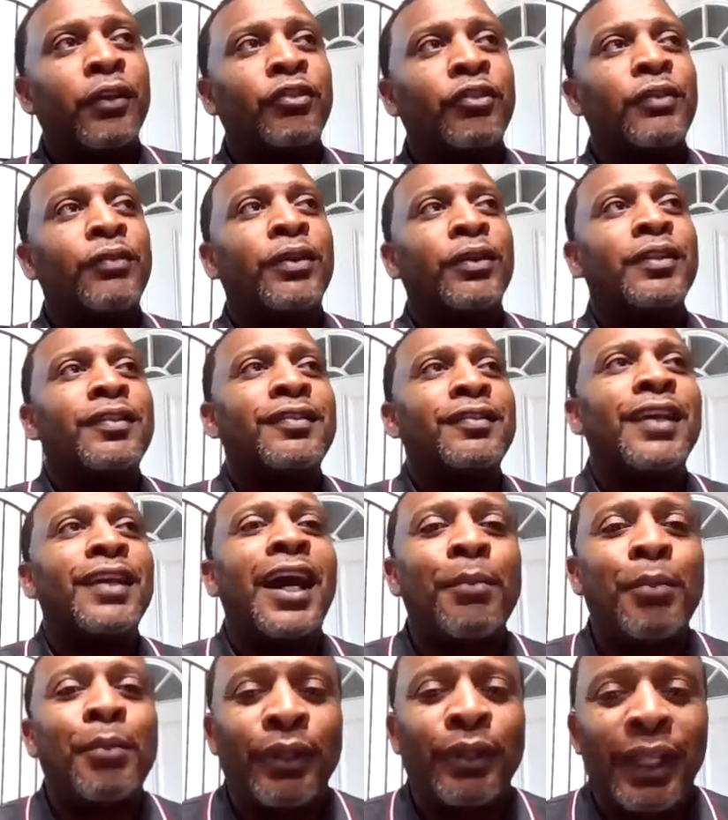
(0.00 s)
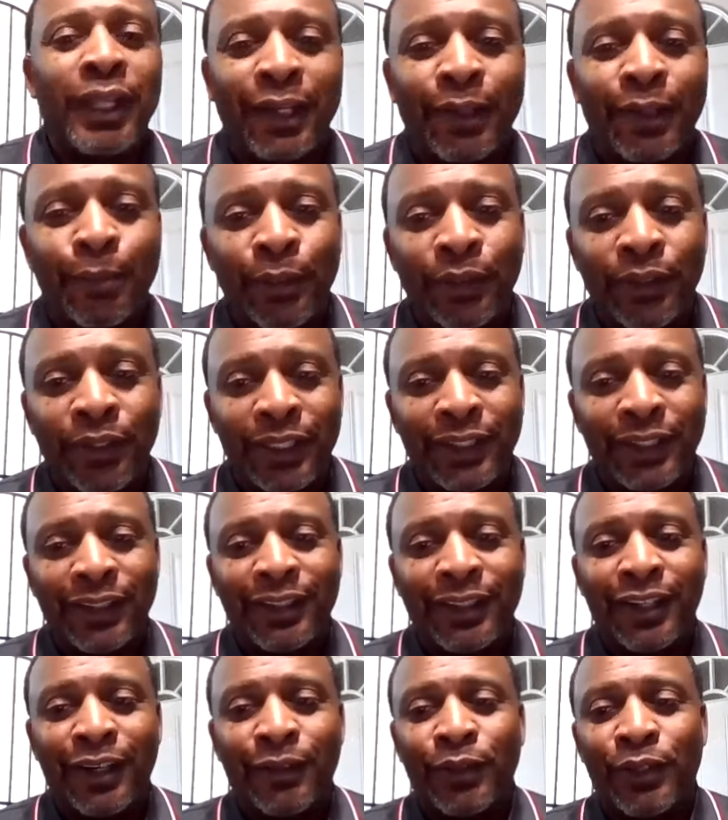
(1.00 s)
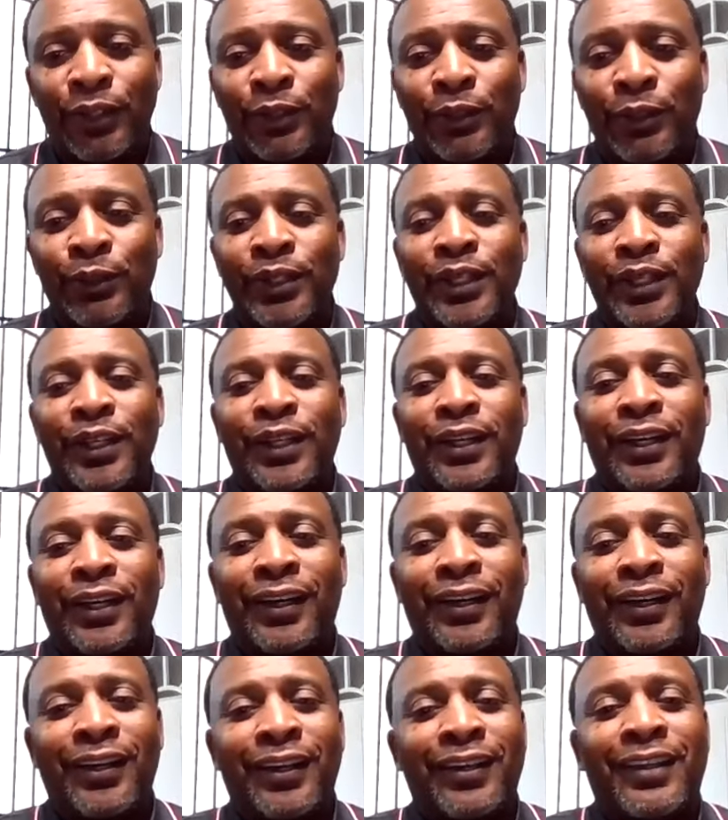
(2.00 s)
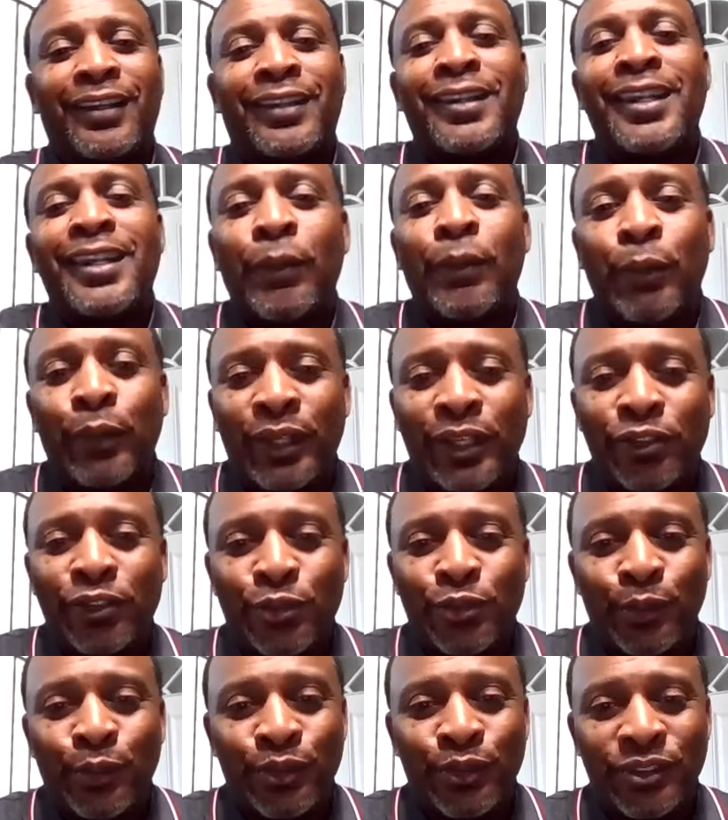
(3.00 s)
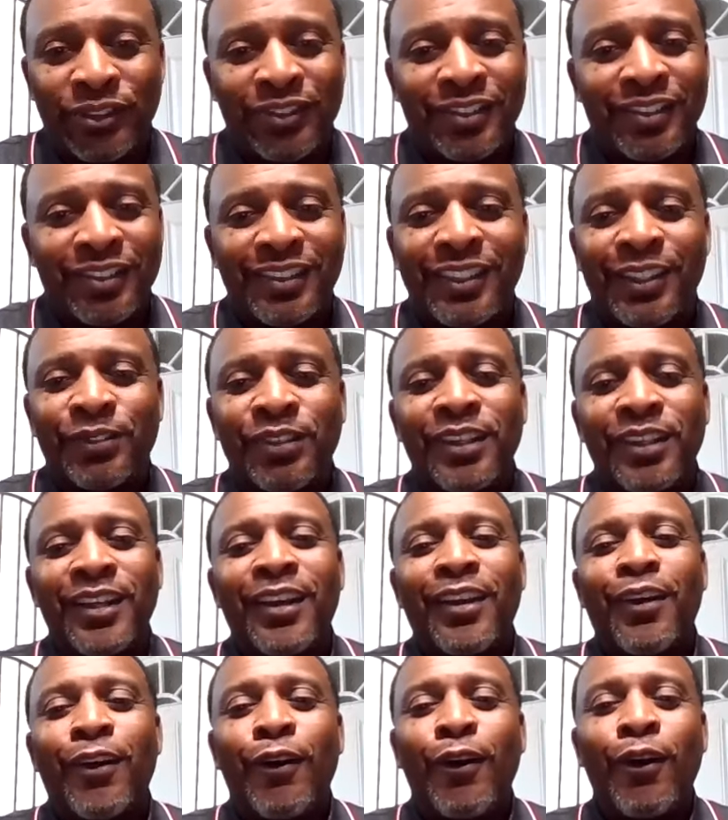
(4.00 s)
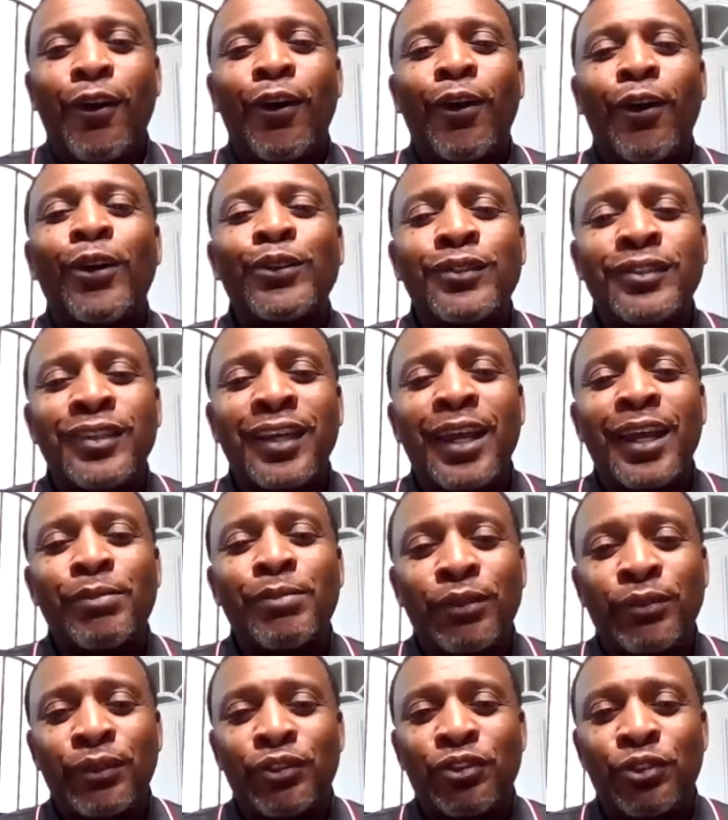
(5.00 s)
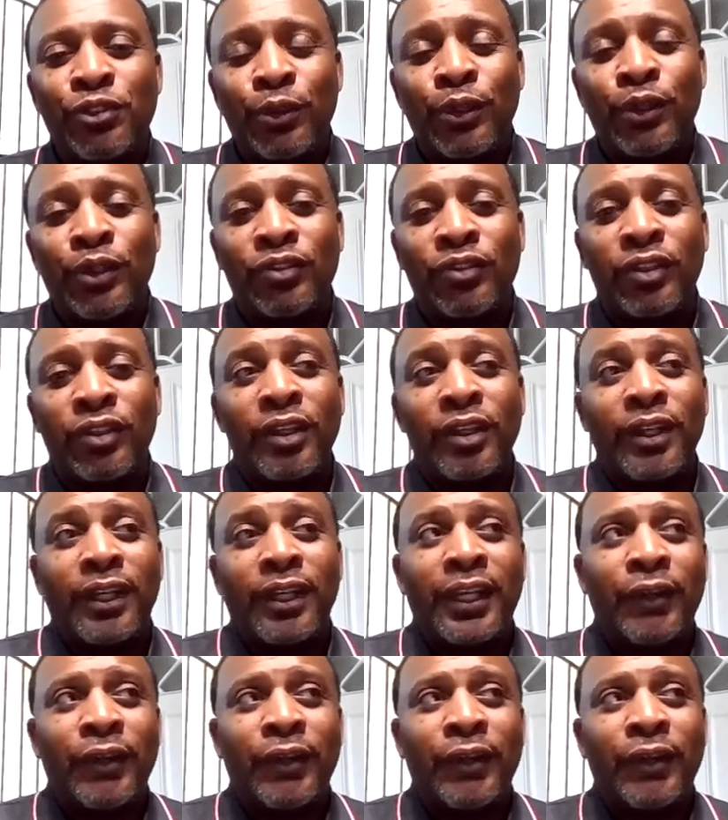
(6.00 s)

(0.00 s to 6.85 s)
There's even cyber liability to cover you, network intrusions. There's all types of insurance.